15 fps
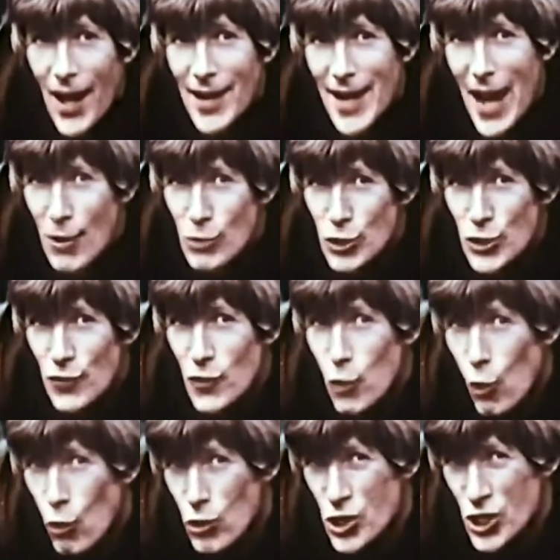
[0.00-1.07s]
An ounce of
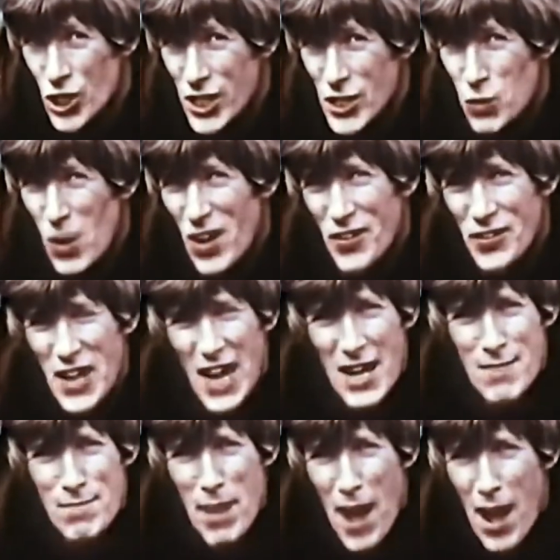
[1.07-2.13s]
caution is worth
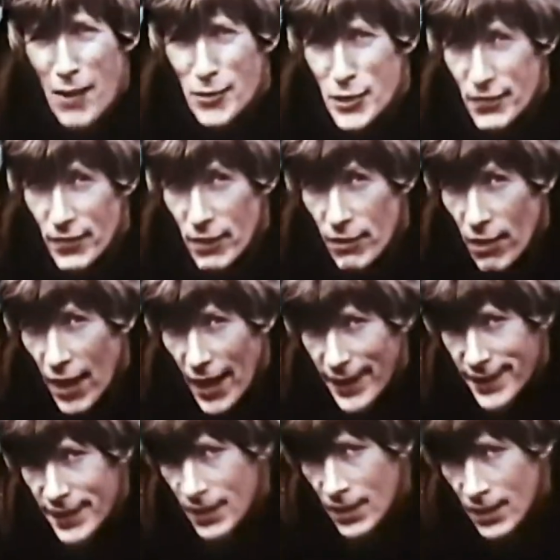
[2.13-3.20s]
ten pounds of regret.